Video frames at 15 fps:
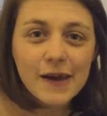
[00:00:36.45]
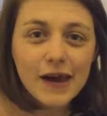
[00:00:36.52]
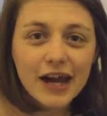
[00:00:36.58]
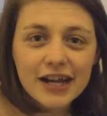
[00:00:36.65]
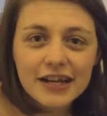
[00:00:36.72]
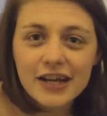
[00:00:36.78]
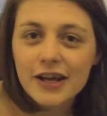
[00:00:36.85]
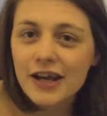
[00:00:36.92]

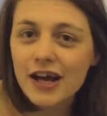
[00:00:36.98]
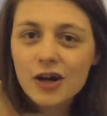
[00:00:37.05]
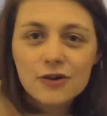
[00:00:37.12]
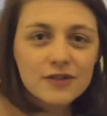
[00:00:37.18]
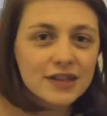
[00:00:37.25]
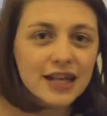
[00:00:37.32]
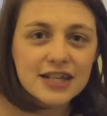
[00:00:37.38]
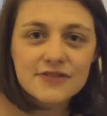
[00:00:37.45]
and uh,
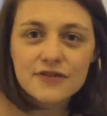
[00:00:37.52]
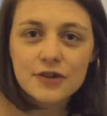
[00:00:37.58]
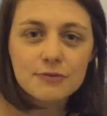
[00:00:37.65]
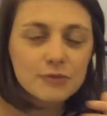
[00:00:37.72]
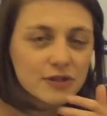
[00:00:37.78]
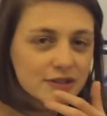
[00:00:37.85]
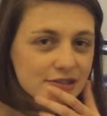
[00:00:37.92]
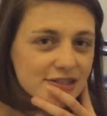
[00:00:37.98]
over the last few
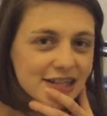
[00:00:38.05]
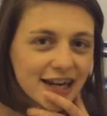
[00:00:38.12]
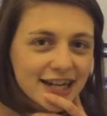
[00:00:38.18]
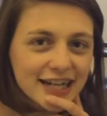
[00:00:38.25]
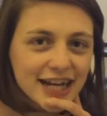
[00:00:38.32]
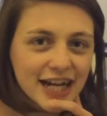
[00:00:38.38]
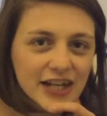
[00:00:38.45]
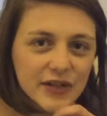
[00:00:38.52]
months, Jack
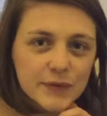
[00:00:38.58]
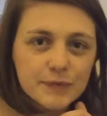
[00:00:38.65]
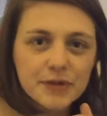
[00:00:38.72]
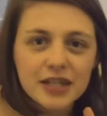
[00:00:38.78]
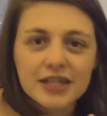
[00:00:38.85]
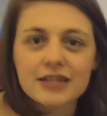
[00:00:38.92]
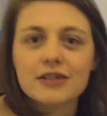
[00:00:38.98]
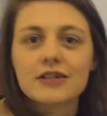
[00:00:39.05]
and I have
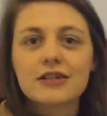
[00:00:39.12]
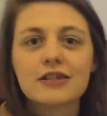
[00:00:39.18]
been